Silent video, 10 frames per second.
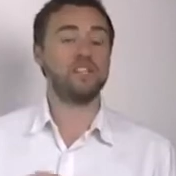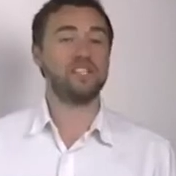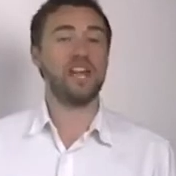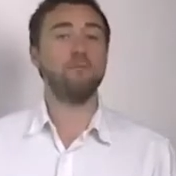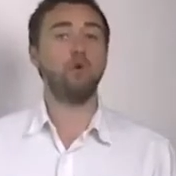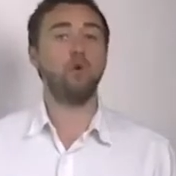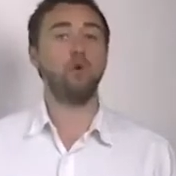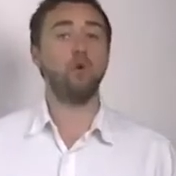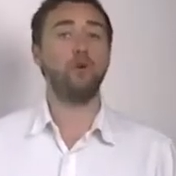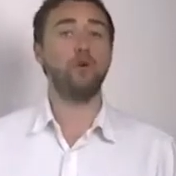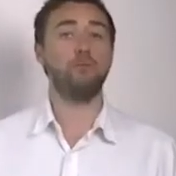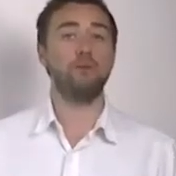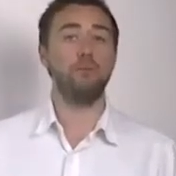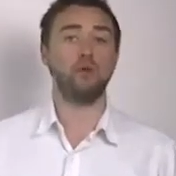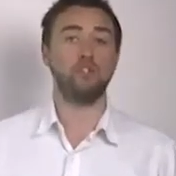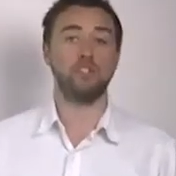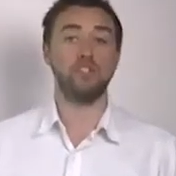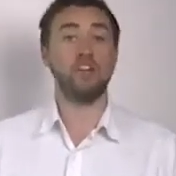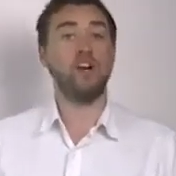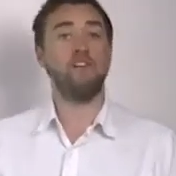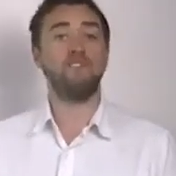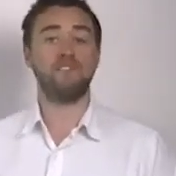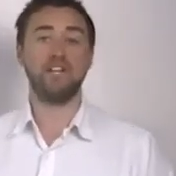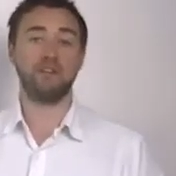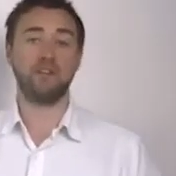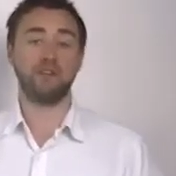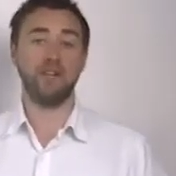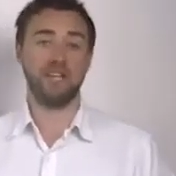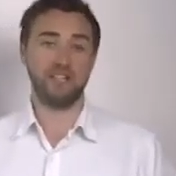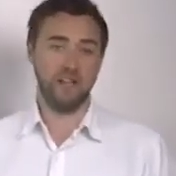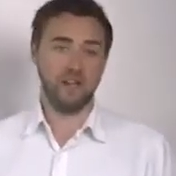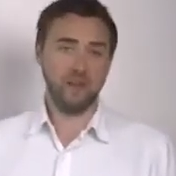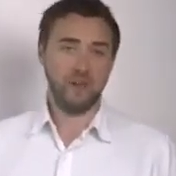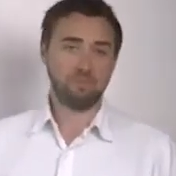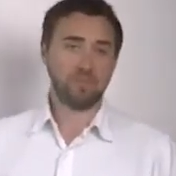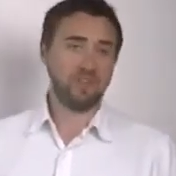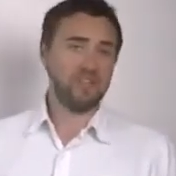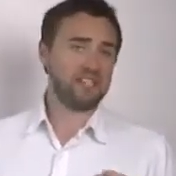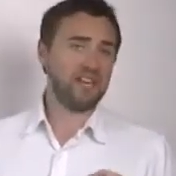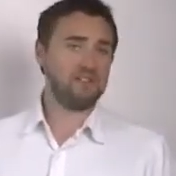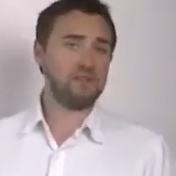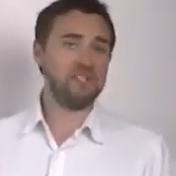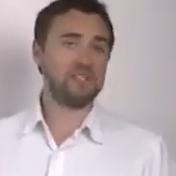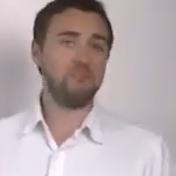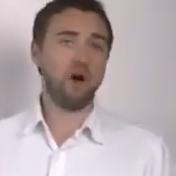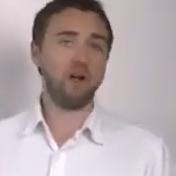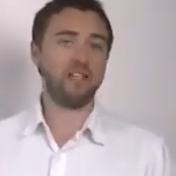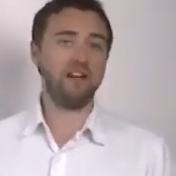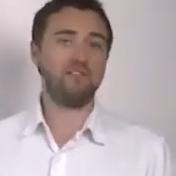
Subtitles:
the same core human emotions of fear and greed. This gives Mr. Market a